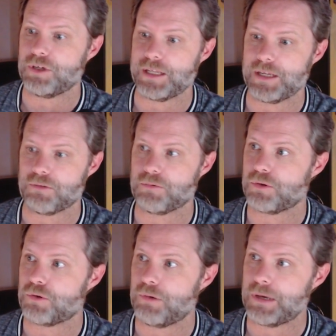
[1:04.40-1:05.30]
here real
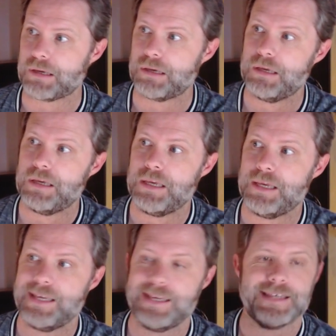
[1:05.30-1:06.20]
quick.
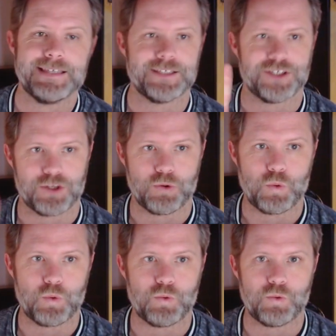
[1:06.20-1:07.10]

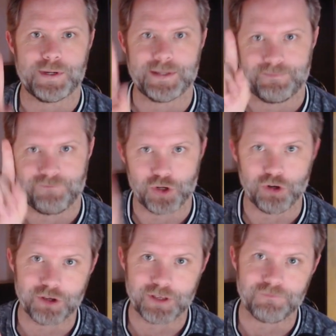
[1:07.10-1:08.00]
So if you're
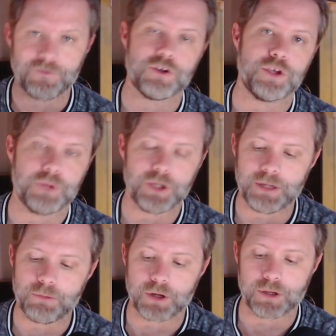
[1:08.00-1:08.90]
looking for a
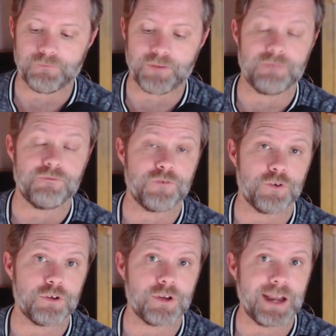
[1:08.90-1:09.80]
community where you can find
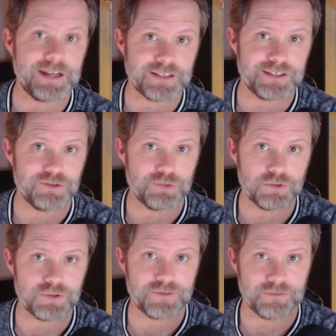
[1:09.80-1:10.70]
further guidance and
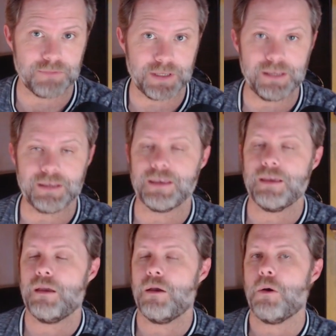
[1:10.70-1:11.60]
tools from me,
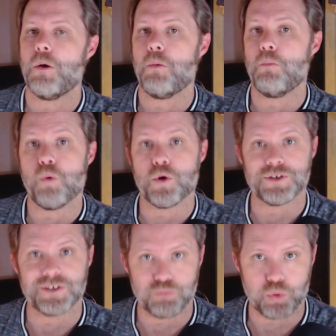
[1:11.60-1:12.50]
more
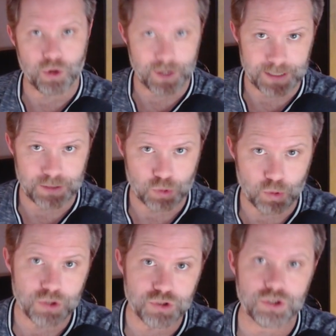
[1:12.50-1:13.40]
support in
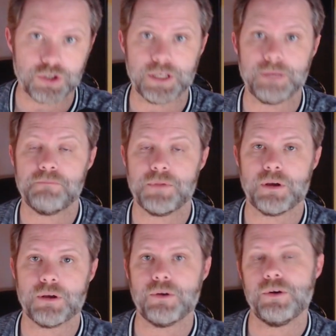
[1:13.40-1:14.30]
your journey
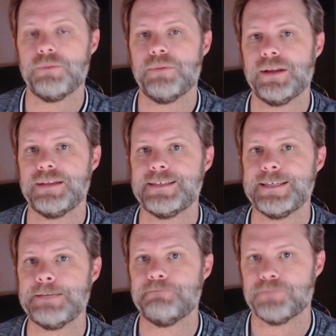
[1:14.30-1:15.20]
beyond
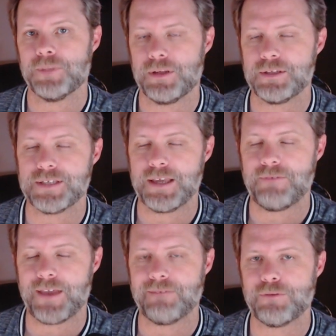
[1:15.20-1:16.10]
codependency, and a safe
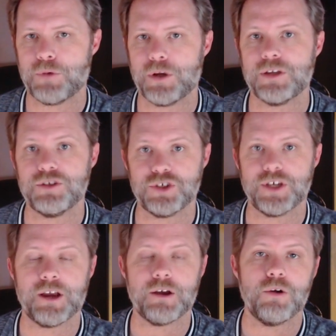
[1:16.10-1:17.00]
haven where you can
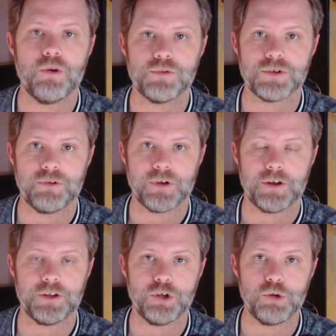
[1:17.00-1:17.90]
share what's going
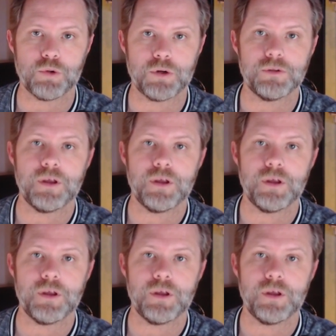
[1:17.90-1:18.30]
on in your world,